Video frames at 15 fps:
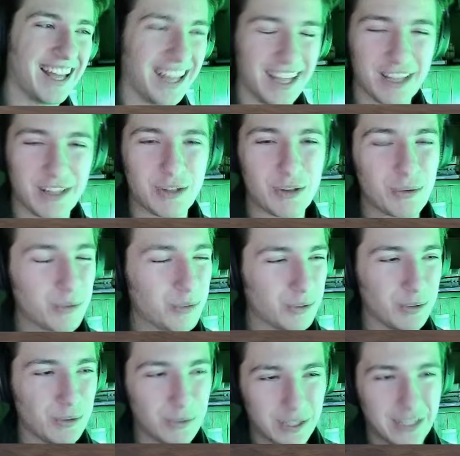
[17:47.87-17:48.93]

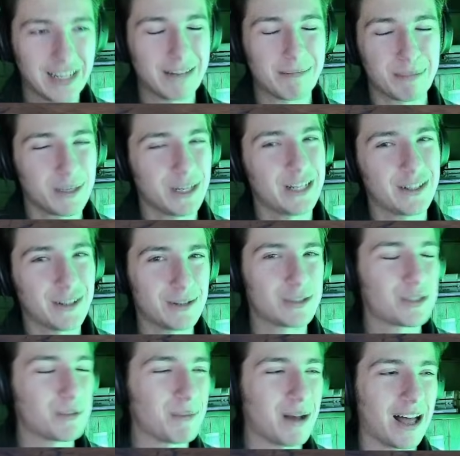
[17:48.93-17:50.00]
you can get pretty close
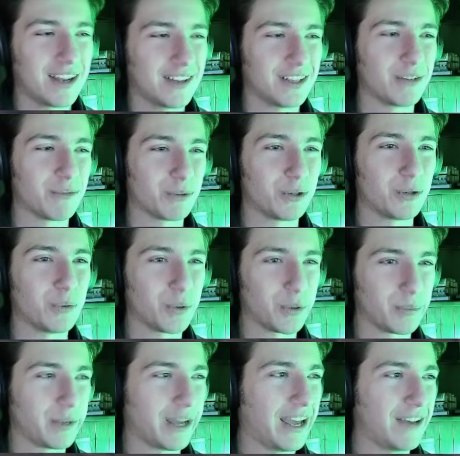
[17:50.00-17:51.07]
to modeling real-world
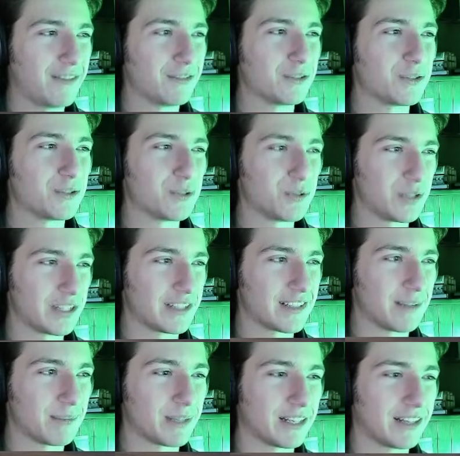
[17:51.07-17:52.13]
behaviors using
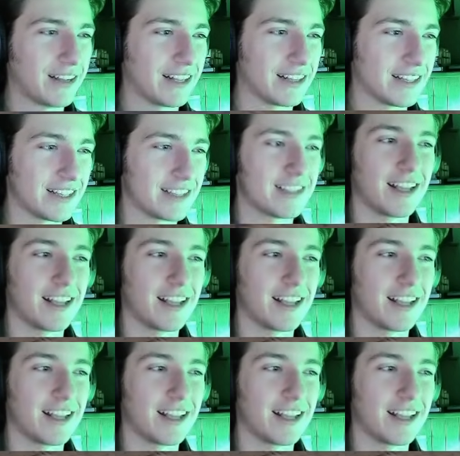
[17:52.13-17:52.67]
something like this,